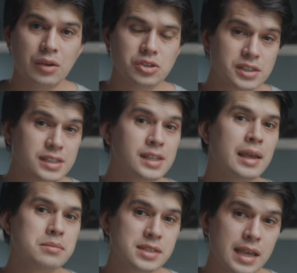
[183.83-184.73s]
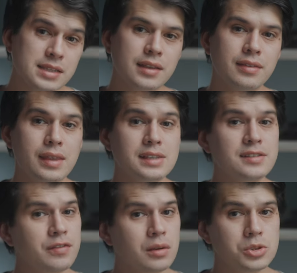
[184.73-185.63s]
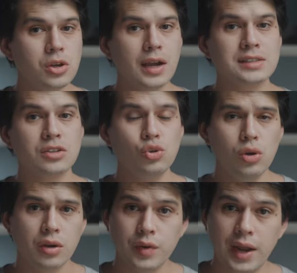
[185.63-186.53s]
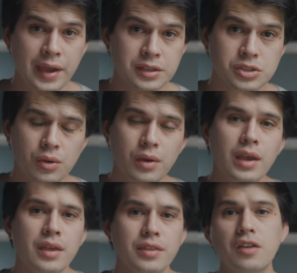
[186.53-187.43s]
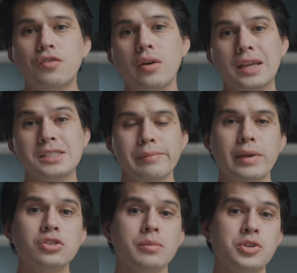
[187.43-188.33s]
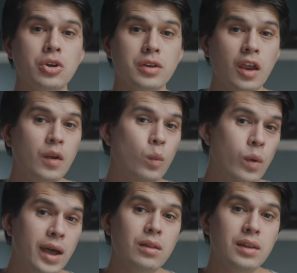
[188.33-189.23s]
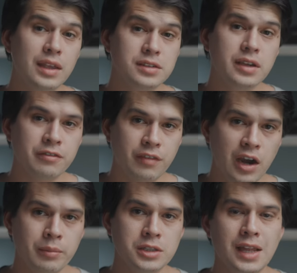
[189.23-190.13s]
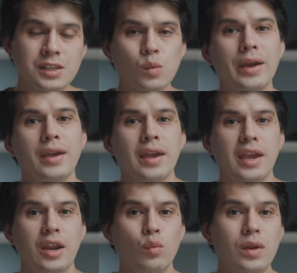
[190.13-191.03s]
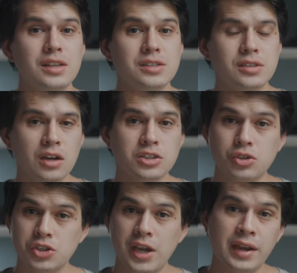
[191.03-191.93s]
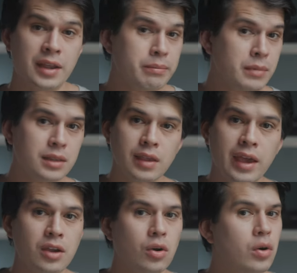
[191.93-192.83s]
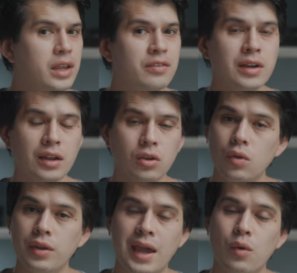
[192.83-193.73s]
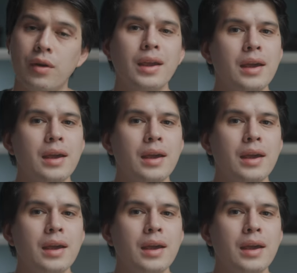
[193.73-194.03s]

Now just as the name says, this film stock has a 200 ISO, therefore it's meant to be shot in well-lit environments. That's why it really starts to shine at midday or even at golden hour,